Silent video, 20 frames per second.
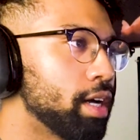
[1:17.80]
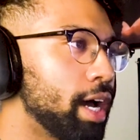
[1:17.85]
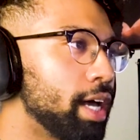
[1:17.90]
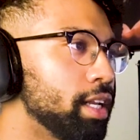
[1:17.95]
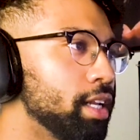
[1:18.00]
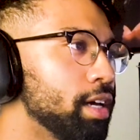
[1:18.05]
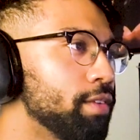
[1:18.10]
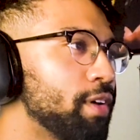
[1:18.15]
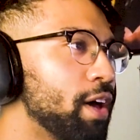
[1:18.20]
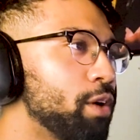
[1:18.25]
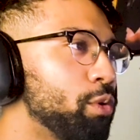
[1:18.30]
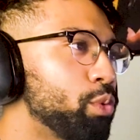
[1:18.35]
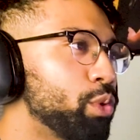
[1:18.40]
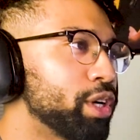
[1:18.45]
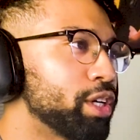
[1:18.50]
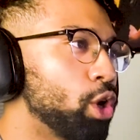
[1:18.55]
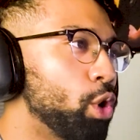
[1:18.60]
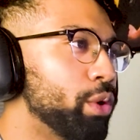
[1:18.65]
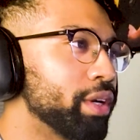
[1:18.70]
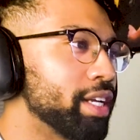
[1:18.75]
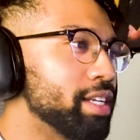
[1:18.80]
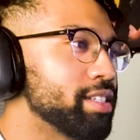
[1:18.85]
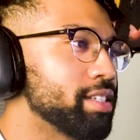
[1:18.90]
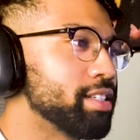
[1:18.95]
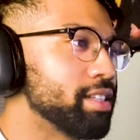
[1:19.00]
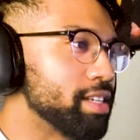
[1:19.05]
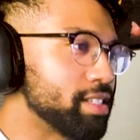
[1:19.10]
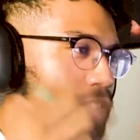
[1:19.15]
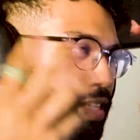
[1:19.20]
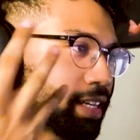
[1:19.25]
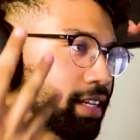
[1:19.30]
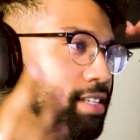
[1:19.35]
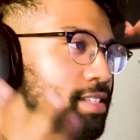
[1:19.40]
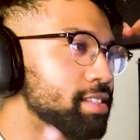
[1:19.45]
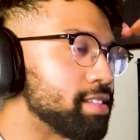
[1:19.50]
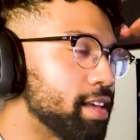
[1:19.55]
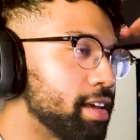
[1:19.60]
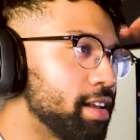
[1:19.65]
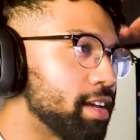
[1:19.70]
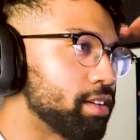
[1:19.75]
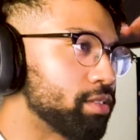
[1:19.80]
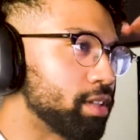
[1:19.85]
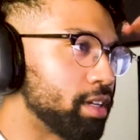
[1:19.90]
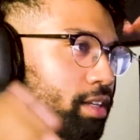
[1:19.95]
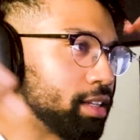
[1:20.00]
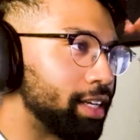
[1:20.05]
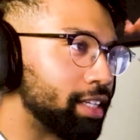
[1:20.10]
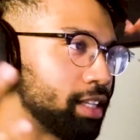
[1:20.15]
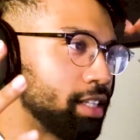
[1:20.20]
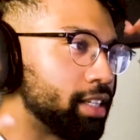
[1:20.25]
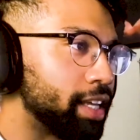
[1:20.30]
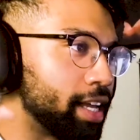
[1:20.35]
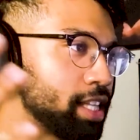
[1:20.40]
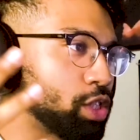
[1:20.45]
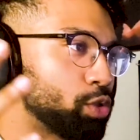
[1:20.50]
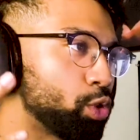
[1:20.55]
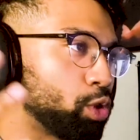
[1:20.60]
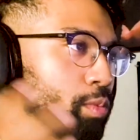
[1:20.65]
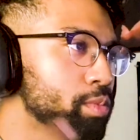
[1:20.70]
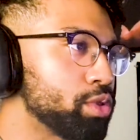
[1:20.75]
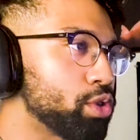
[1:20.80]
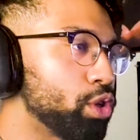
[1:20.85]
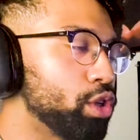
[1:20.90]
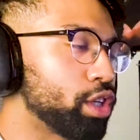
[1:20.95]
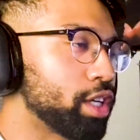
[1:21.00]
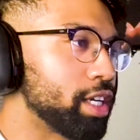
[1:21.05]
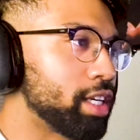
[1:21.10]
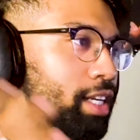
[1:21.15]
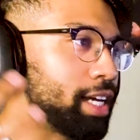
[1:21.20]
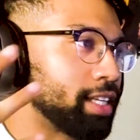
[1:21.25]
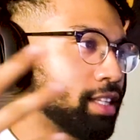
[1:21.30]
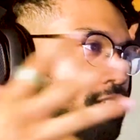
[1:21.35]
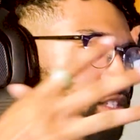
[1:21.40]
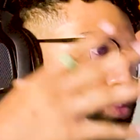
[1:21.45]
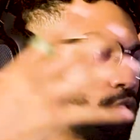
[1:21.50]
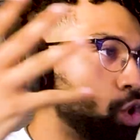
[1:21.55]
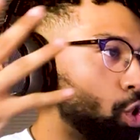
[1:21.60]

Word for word: I love how we're going into this like aesthetic, the like the dance rooms are looking like this